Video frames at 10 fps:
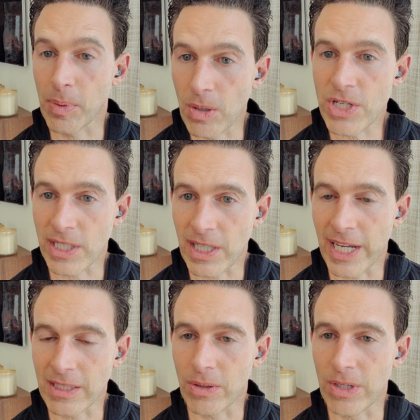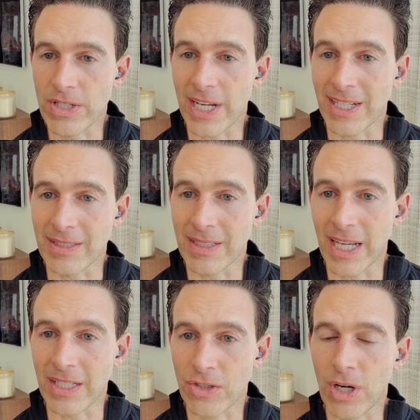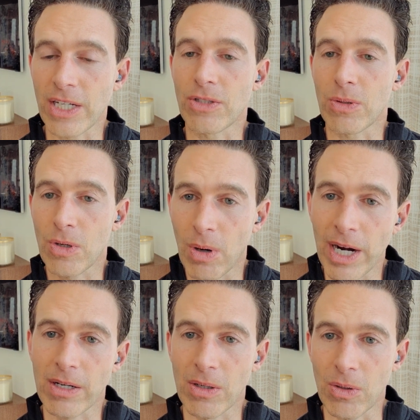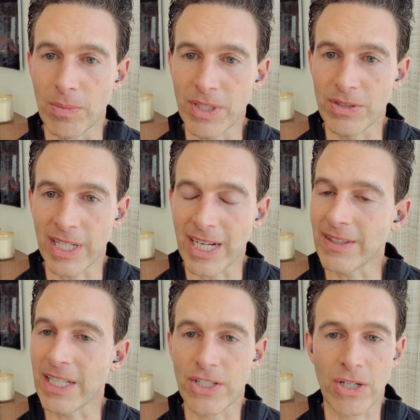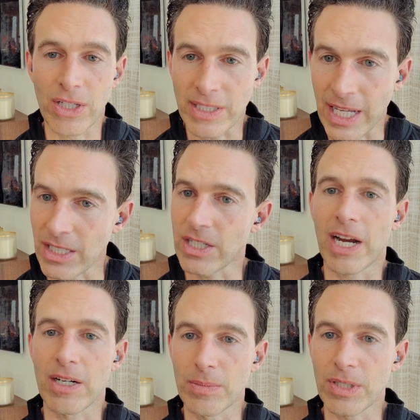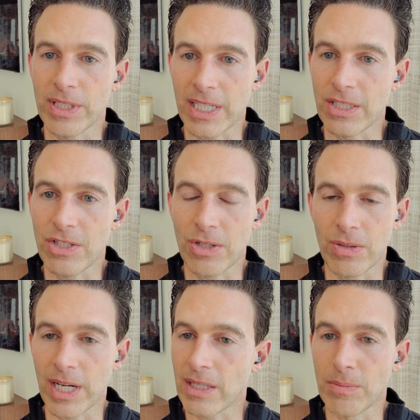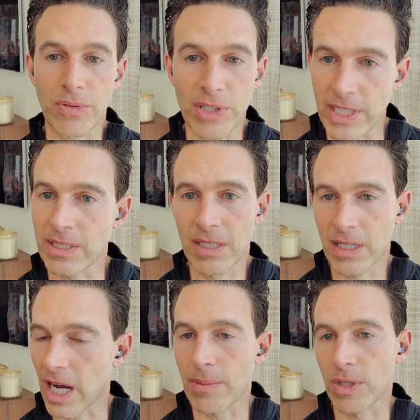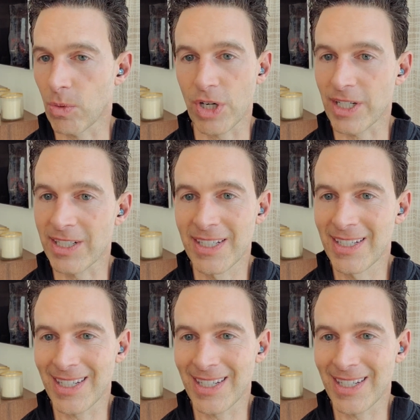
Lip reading: approaching landlords and trying to acquire a whole building and then turning that entire building into a complete hybrid work